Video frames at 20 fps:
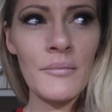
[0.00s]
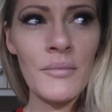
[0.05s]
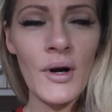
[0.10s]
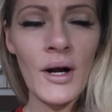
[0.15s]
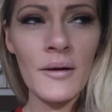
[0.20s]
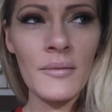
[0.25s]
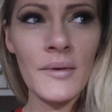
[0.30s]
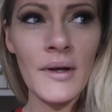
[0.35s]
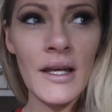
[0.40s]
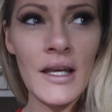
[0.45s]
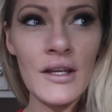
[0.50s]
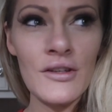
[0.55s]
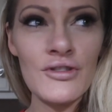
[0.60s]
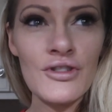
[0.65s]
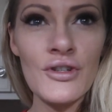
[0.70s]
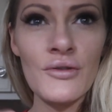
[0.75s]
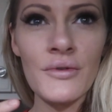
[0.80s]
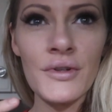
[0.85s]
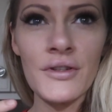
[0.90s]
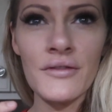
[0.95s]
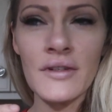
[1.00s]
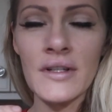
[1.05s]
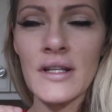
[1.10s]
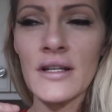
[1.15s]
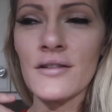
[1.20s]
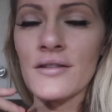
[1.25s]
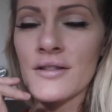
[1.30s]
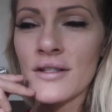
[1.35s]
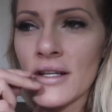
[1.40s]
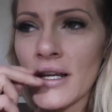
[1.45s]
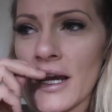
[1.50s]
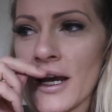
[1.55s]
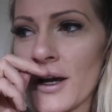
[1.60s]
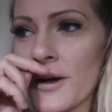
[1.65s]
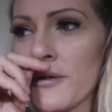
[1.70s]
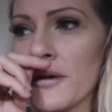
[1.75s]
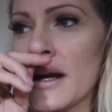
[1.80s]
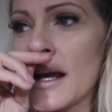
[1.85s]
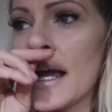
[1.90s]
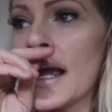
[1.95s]
probably two or three years
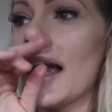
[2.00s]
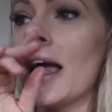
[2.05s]
ago